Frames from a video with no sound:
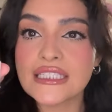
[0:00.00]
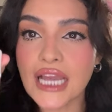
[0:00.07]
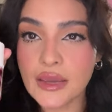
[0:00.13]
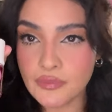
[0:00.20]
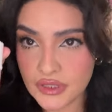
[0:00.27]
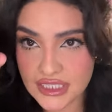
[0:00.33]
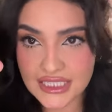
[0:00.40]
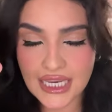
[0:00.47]

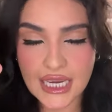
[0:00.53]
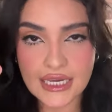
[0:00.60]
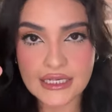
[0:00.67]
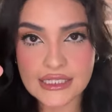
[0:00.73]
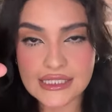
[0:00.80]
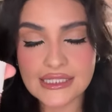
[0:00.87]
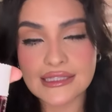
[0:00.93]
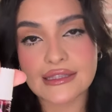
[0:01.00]
type of
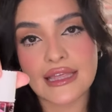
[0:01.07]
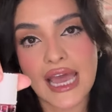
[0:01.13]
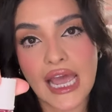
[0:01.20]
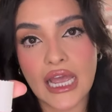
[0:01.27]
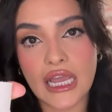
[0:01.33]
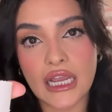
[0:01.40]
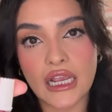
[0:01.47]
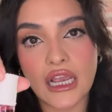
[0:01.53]
days
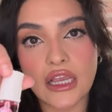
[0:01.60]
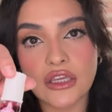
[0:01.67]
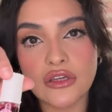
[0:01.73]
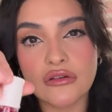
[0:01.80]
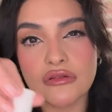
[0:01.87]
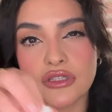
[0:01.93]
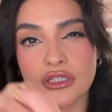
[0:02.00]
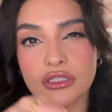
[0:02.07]
that
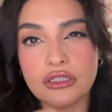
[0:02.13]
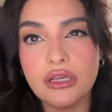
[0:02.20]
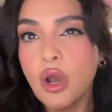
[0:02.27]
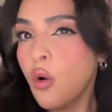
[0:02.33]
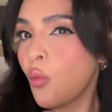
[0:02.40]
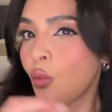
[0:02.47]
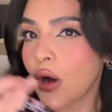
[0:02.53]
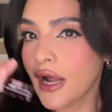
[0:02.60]
you just
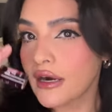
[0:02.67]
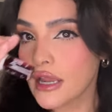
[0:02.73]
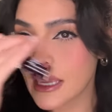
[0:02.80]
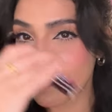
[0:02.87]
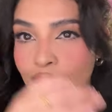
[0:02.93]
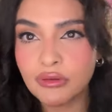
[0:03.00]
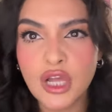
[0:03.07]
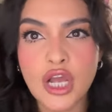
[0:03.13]
want
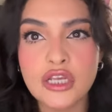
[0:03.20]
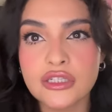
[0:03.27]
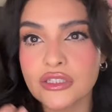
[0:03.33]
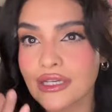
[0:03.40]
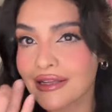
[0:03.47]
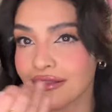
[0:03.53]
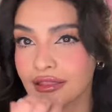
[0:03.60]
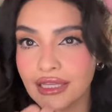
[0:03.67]
a blush
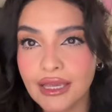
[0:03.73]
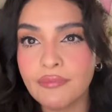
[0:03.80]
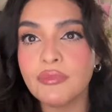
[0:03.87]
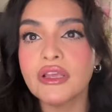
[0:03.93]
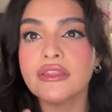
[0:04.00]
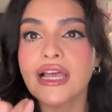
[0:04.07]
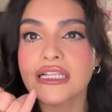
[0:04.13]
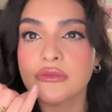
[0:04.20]
and lip,
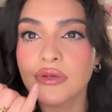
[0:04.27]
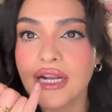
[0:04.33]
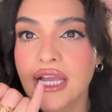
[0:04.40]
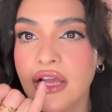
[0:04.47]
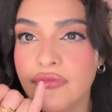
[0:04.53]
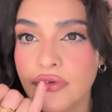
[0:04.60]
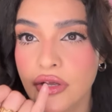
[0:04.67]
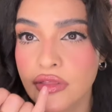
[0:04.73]
that's what I
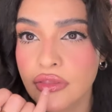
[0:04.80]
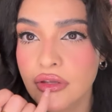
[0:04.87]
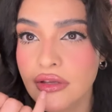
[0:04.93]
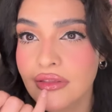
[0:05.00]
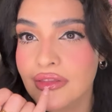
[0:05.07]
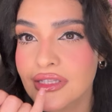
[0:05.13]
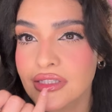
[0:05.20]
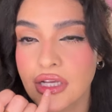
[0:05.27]
have
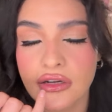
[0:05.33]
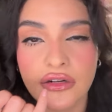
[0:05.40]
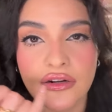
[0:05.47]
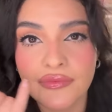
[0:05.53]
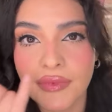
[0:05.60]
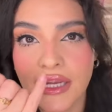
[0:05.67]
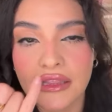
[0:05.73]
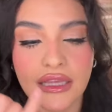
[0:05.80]
in the center
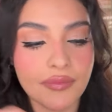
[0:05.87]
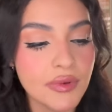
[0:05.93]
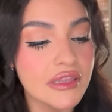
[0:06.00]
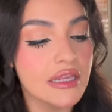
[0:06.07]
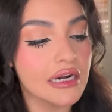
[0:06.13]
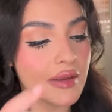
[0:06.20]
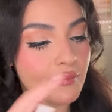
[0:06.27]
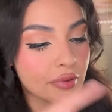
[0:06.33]
of my lip, and
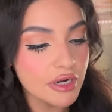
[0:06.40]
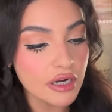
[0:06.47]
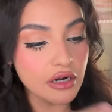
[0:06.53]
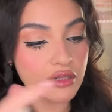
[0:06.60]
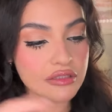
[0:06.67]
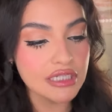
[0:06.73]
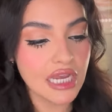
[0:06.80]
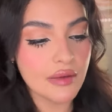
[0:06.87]
then I put it
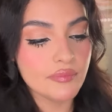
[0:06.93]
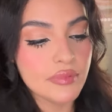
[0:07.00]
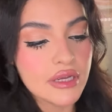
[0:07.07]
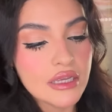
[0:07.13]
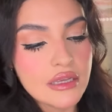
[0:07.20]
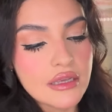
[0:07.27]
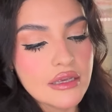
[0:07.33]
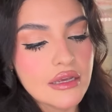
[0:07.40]
on top.
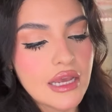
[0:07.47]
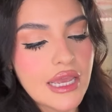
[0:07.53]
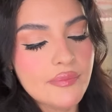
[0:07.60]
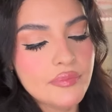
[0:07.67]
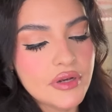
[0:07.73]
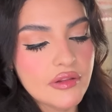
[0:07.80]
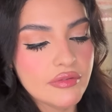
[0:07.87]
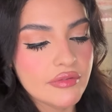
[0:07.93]
I
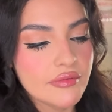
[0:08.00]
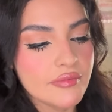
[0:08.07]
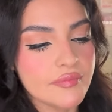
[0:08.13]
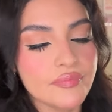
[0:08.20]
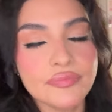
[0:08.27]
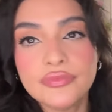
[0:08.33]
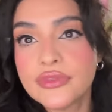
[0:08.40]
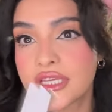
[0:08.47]
put
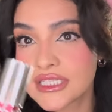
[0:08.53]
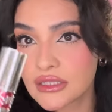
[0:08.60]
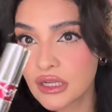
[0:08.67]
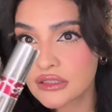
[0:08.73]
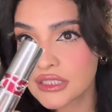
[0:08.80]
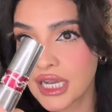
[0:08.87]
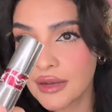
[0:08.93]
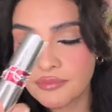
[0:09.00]
this
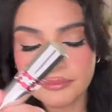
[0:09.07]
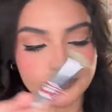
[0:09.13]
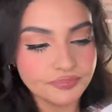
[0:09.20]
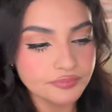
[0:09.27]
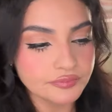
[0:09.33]
on top.